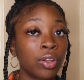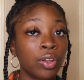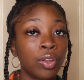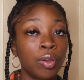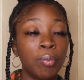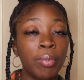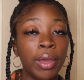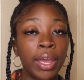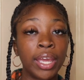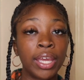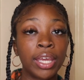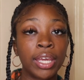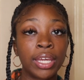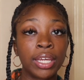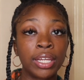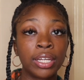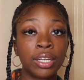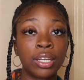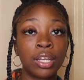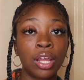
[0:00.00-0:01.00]
a little
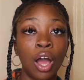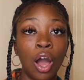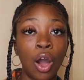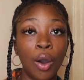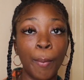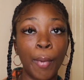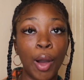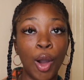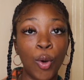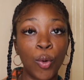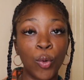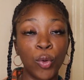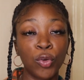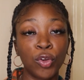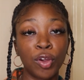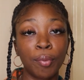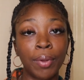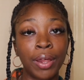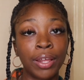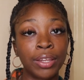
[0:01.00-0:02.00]
band on my
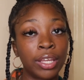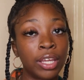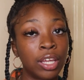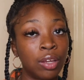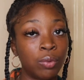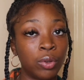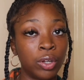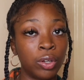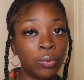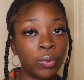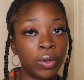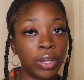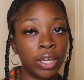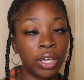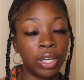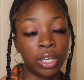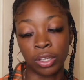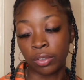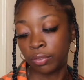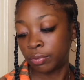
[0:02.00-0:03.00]
arm. I think I want it
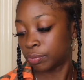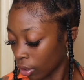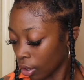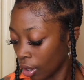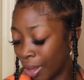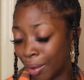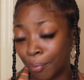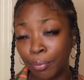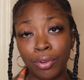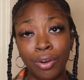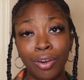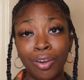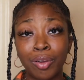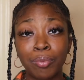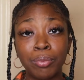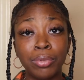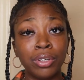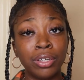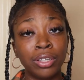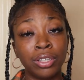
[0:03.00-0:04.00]
red. I'm
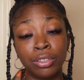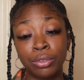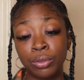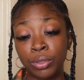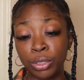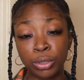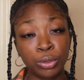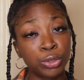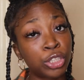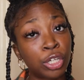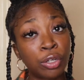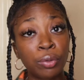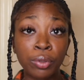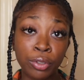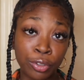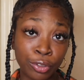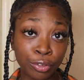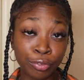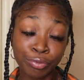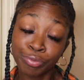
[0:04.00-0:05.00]
dark, but it'll
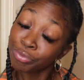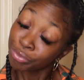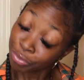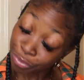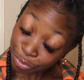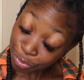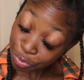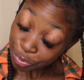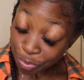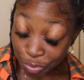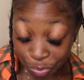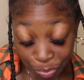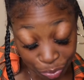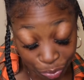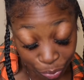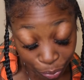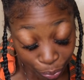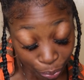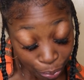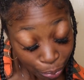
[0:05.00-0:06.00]
show up.
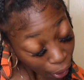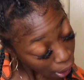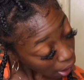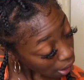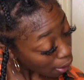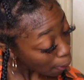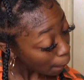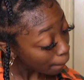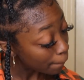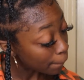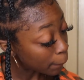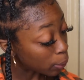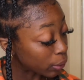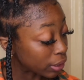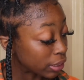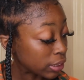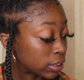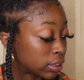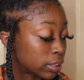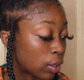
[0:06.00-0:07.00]

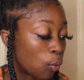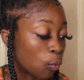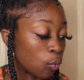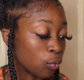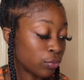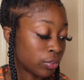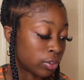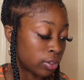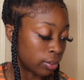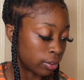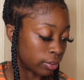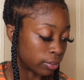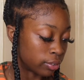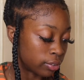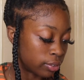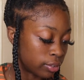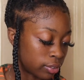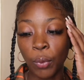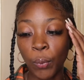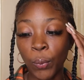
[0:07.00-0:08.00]
Pretty Sophia.
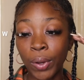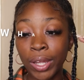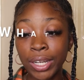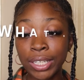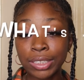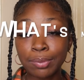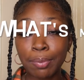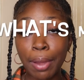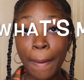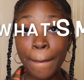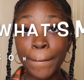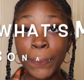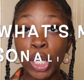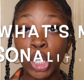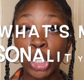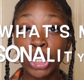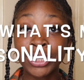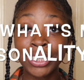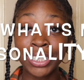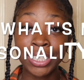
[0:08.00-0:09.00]
What is my
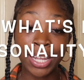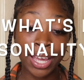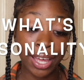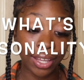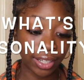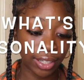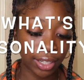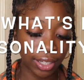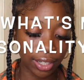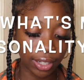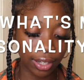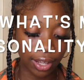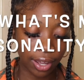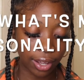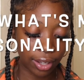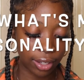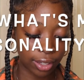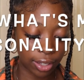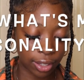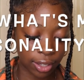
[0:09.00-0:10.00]
personality
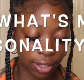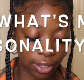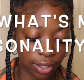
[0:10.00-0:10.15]
like?